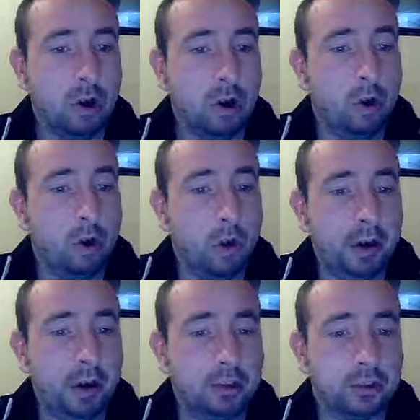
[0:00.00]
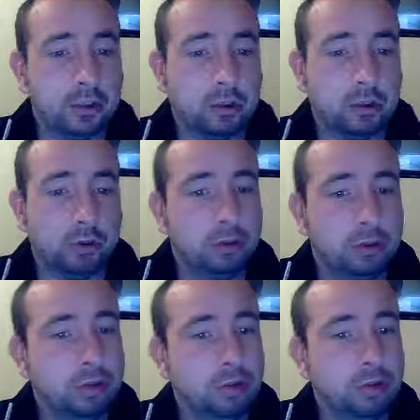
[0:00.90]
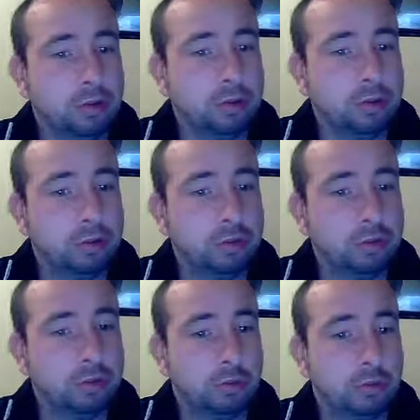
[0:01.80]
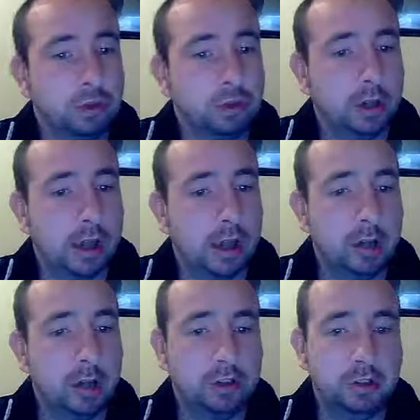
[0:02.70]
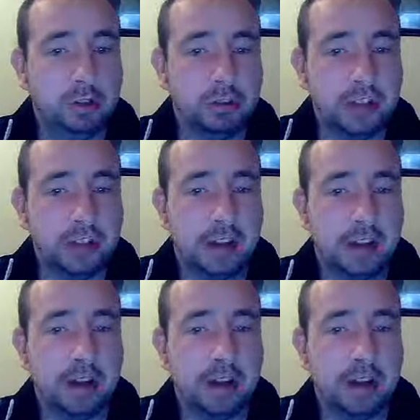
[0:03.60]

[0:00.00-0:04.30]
What I just told you how to use Telnet,